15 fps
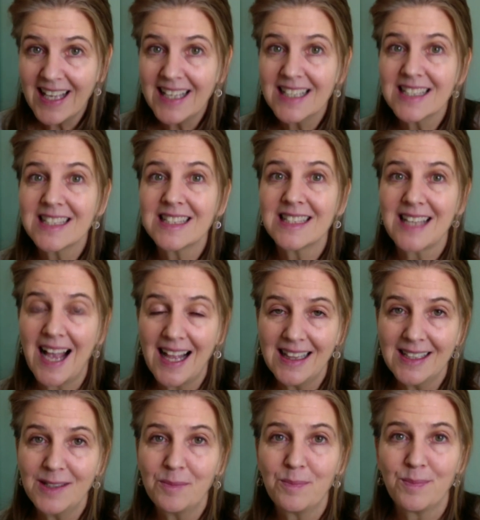is
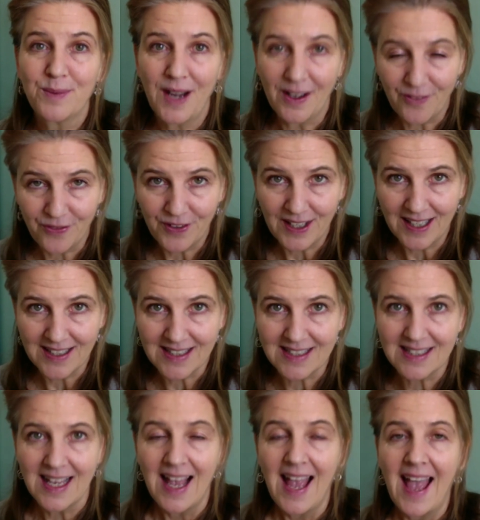silent breakfasts.